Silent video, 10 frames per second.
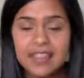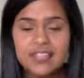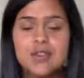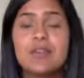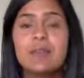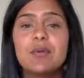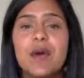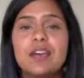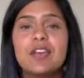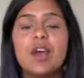So number
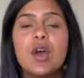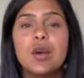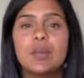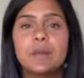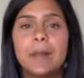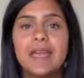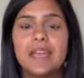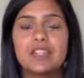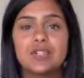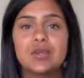one would
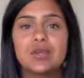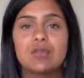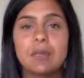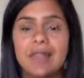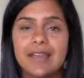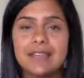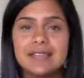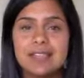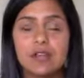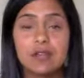be to
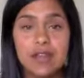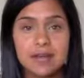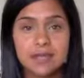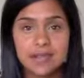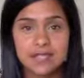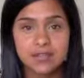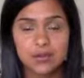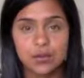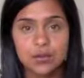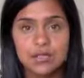replace grain-based
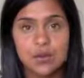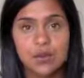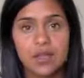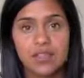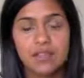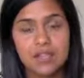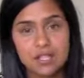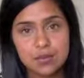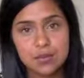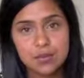foods with
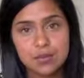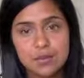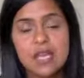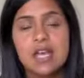vegetables.